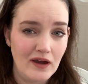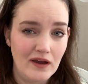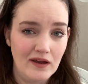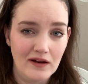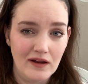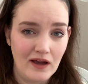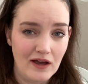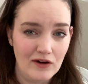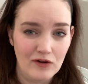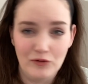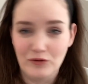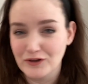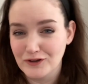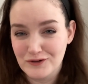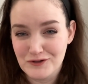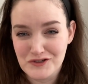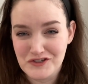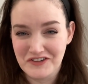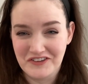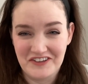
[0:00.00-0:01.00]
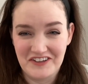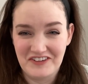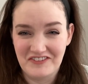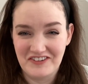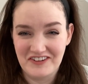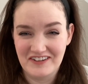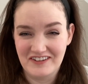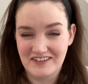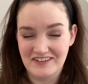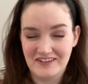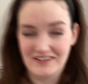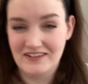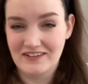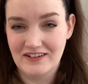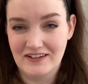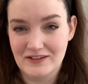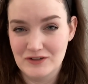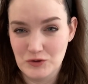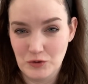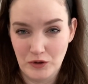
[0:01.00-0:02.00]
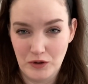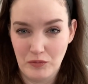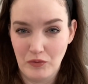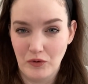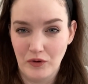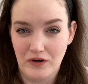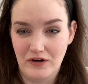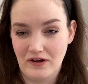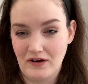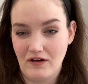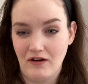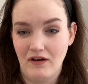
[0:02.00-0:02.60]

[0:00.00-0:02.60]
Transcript: And I don't usually even enjoy pork at